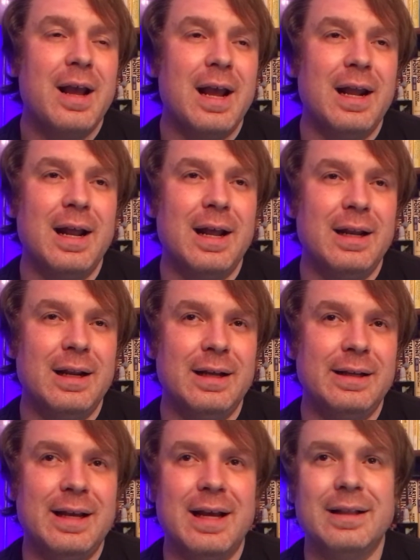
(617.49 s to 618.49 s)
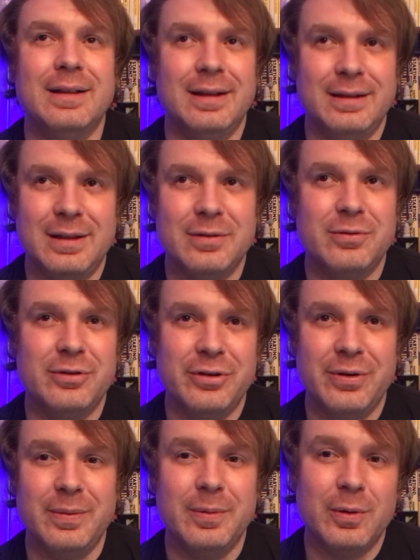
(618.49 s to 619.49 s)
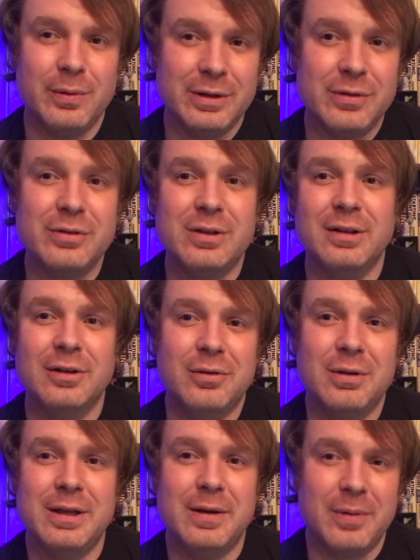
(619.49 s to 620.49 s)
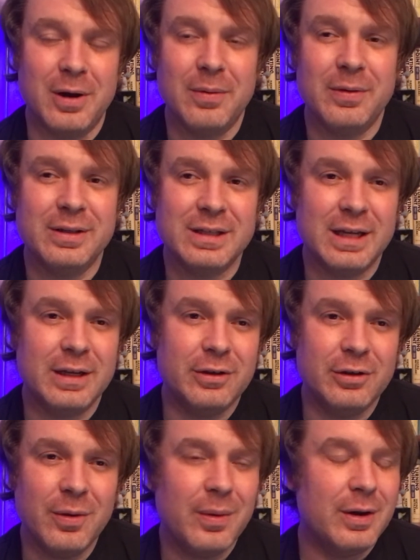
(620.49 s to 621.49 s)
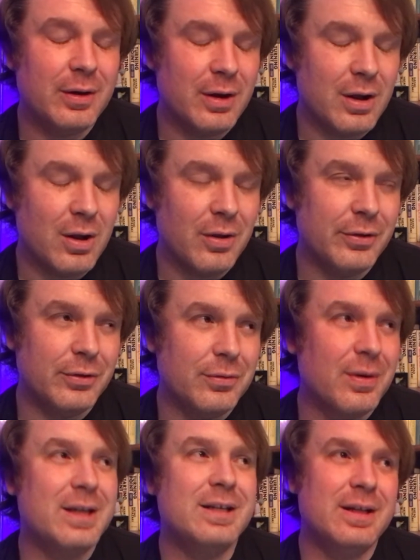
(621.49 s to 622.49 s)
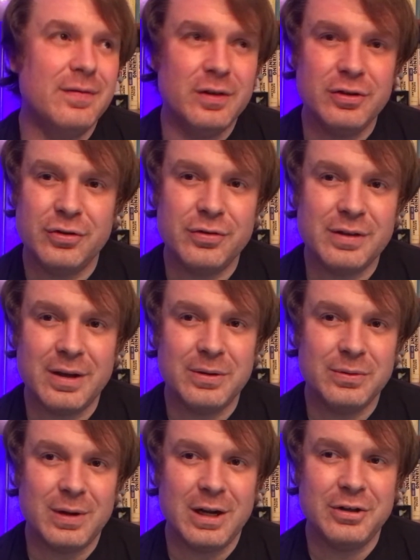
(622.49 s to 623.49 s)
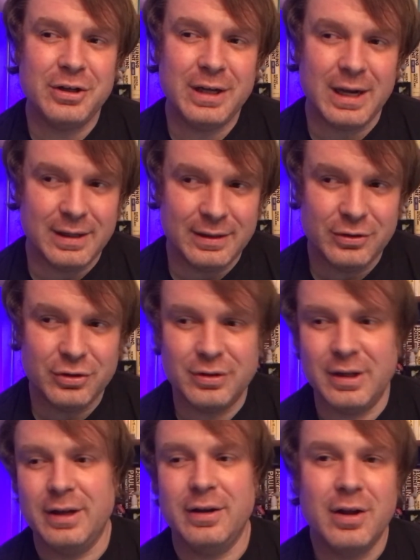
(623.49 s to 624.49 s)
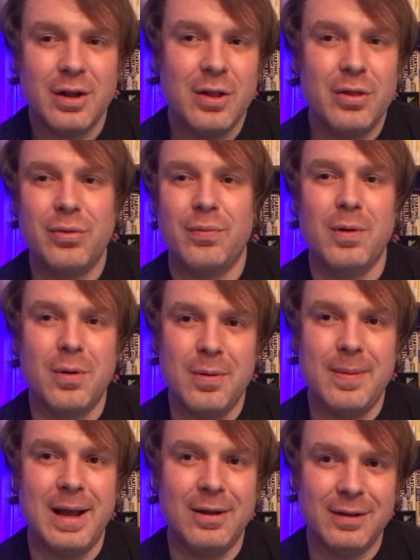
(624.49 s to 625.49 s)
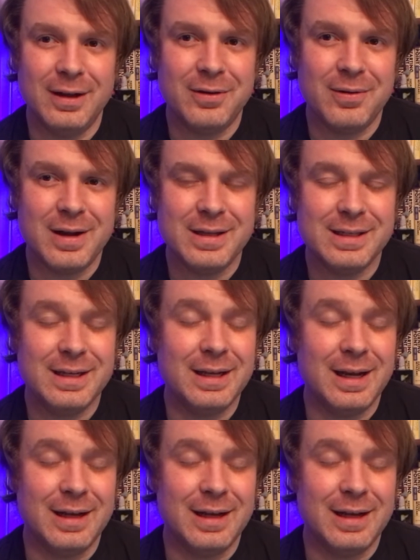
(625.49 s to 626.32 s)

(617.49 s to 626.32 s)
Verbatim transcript: And I, and I get like that's what you're doing, but there was literally a part where he's like, you know what, all the great T V shows I was watching, and they just like throw them out like crazy.